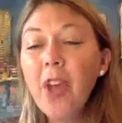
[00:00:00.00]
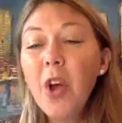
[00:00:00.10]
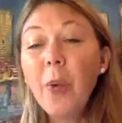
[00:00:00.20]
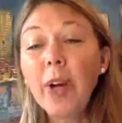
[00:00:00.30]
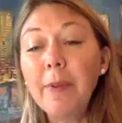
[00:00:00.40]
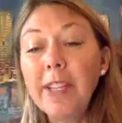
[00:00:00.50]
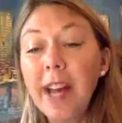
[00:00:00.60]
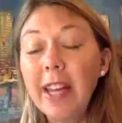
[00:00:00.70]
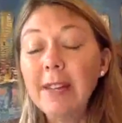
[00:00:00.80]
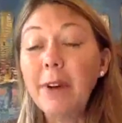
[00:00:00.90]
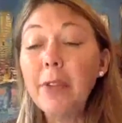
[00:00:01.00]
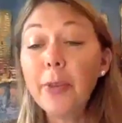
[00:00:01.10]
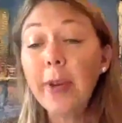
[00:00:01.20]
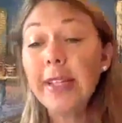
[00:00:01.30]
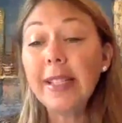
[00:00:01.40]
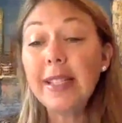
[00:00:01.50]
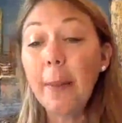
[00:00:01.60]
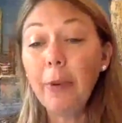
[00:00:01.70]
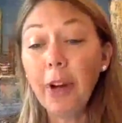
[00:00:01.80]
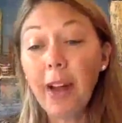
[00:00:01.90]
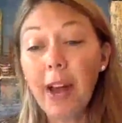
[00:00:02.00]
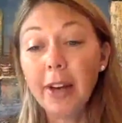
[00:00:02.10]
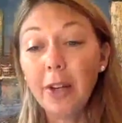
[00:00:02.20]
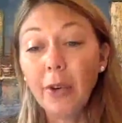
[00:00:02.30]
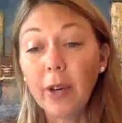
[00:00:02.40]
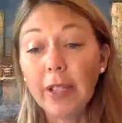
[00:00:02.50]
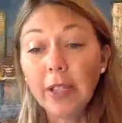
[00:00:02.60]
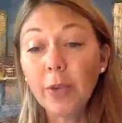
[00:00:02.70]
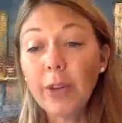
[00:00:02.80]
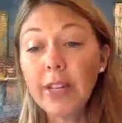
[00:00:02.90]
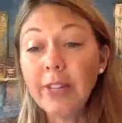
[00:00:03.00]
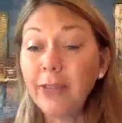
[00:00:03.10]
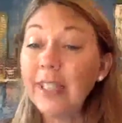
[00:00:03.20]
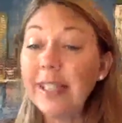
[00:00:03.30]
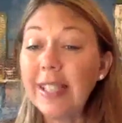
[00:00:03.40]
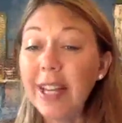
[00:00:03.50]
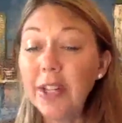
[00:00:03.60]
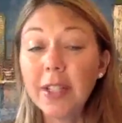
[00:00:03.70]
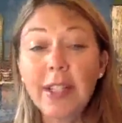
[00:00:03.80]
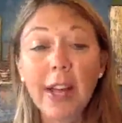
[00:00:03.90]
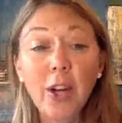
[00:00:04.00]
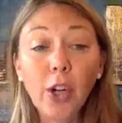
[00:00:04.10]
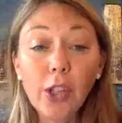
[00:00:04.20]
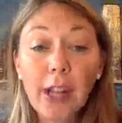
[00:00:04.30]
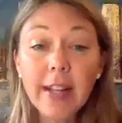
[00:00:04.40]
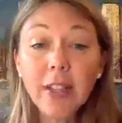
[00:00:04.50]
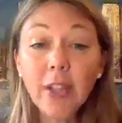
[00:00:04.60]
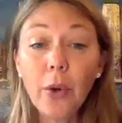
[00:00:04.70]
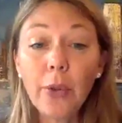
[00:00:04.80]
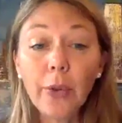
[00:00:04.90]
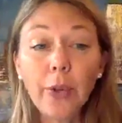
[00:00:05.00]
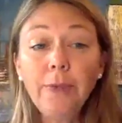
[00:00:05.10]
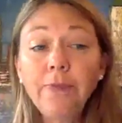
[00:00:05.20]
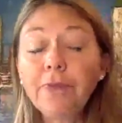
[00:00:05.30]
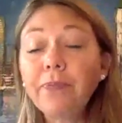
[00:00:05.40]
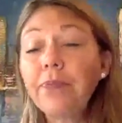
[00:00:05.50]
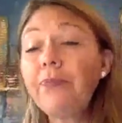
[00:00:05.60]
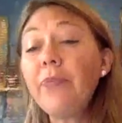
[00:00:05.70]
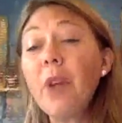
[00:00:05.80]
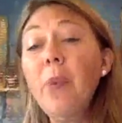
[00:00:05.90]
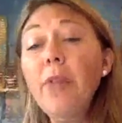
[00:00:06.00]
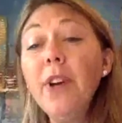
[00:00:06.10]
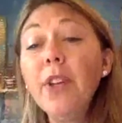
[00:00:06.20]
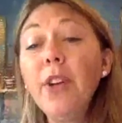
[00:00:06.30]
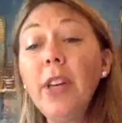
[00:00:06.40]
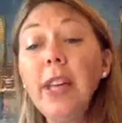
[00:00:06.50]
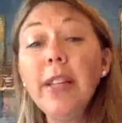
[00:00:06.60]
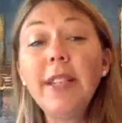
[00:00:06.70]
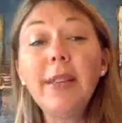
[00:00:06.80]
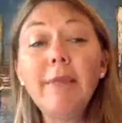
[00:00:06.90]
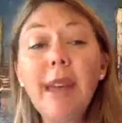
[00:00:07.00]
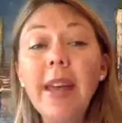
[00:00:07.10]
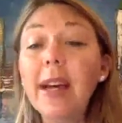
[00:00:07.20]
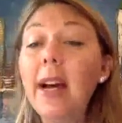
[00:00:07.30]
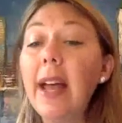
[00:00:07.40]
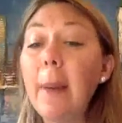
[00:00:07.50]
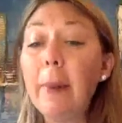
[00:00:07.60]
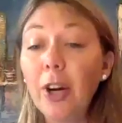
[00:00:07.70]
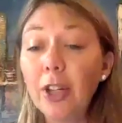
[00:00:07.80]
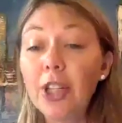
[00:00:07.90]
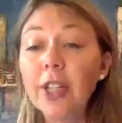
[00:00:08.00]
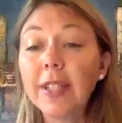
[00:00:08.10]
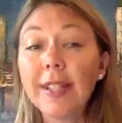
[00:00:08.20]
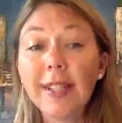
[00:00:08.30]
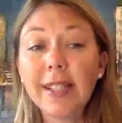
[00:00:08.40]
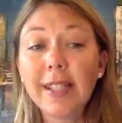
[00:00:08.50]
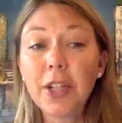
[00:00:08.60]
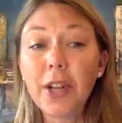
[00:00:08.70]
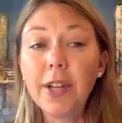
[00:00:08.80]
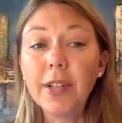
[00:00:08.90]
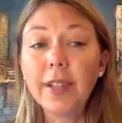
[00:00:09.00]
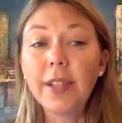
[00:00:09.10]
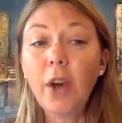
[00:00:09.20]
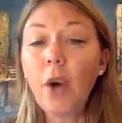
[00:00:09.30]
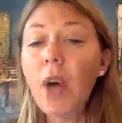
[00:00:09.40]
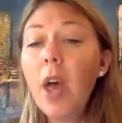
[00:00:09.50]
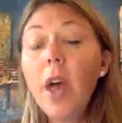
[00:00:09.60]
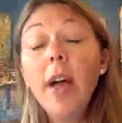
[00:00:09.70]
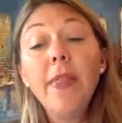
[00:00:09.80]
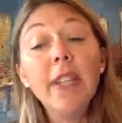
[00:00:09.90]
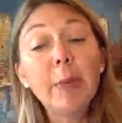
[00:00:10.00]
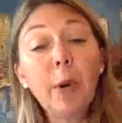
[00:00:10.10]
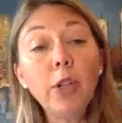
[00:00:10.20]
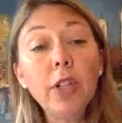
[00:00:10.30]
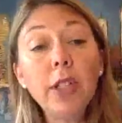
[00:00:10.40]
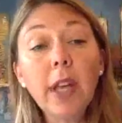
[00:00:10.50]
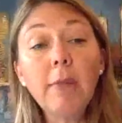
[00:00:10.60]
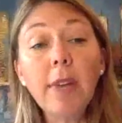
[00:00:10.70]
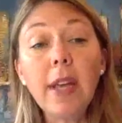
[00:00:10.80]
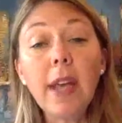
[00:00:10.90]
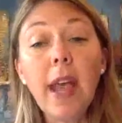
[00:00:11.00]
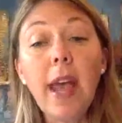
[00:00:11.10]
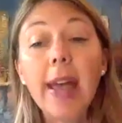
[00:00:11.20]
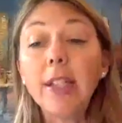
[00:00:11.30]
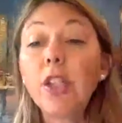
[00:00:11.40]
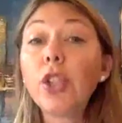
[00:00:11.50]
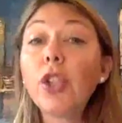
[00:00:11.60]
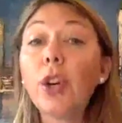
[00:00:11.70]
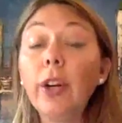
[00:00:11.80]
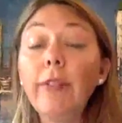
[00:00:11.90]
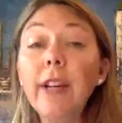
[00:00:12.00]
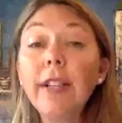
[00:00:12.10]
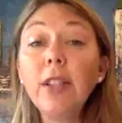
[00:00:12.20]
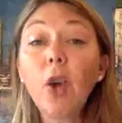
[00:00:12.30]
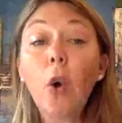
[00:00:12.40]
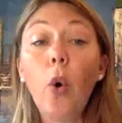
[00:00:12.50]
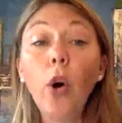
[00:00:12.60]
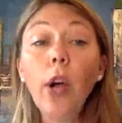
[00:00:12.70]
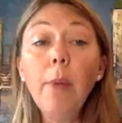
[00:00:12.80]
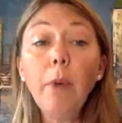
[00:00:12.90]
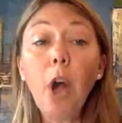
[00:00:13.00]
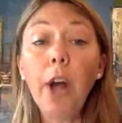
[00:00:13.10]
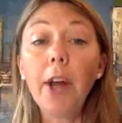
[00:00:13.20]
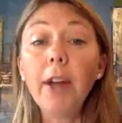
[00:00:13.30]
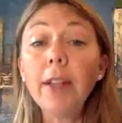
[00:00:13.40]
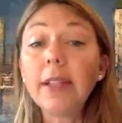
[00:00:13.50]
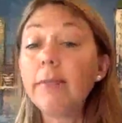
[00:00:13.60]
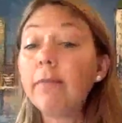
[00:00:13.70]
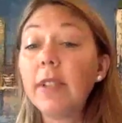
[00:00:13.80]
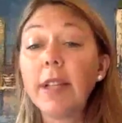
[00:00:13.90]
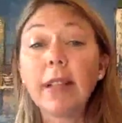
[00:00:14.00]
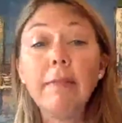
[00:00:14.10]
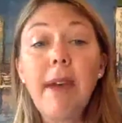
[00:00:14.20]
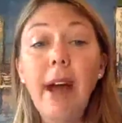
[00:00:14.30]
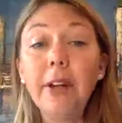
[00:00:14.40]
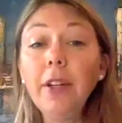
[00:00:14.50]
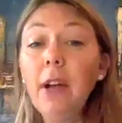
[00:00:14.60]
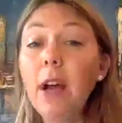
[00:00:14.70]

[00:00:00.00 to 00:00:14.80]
we're going to be talking about 3 separate categories, 3 different stages that your clients go through when they're looking to make a purchase decision. So this purchase can be a service or a product, doesn't matter.